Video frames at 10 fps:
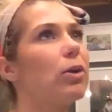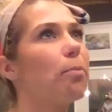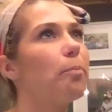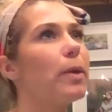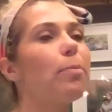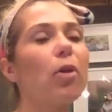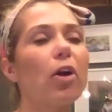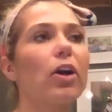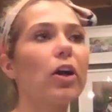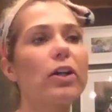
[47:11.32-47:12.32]
people are
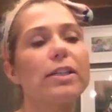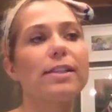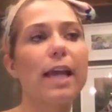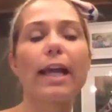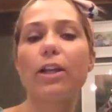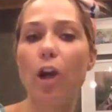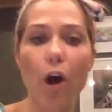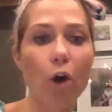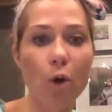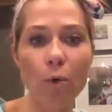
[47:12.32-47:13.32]
going to say
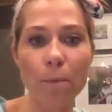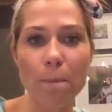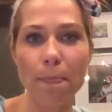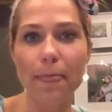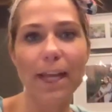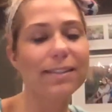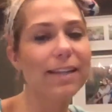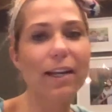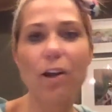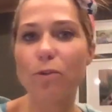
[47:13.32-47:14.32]
no. They
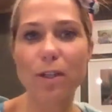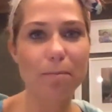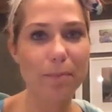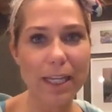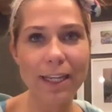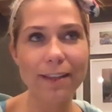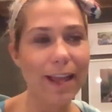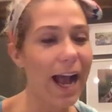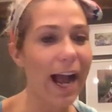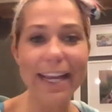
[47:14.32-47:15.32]
say no to me.
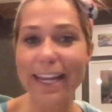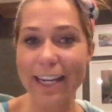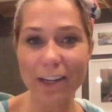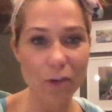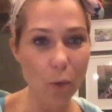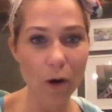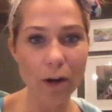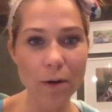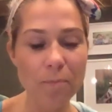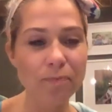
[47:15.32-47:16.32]
I get
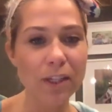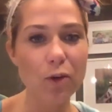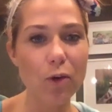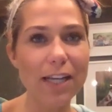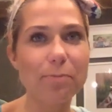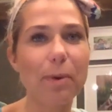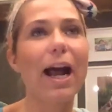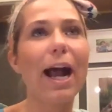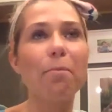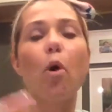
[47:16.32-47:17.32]
ignored, you guys, but
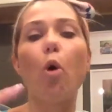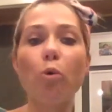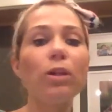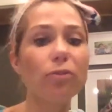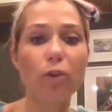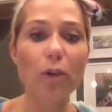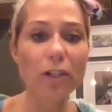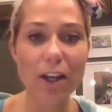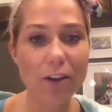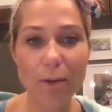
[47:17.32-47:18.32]
I'm only
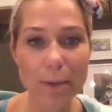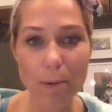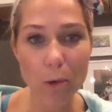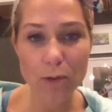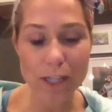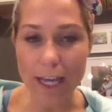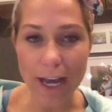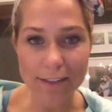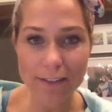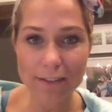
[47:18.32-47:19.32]
focusing on the people who say
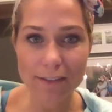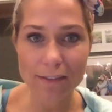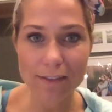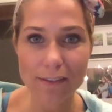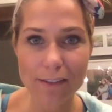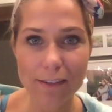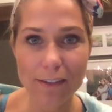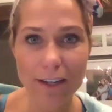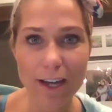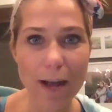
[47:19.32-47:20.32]
yes.
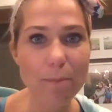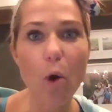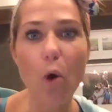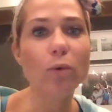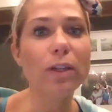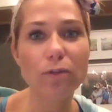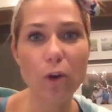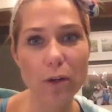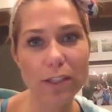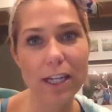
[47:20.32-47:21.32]
I'm only
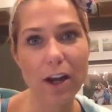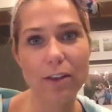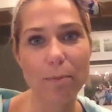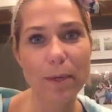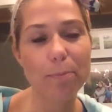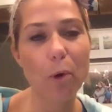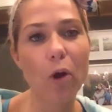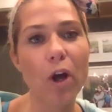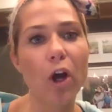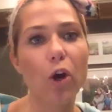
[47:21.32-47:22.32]
focusing on the people
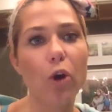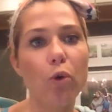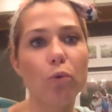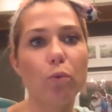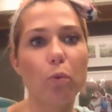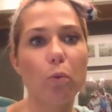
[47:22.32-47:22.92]
who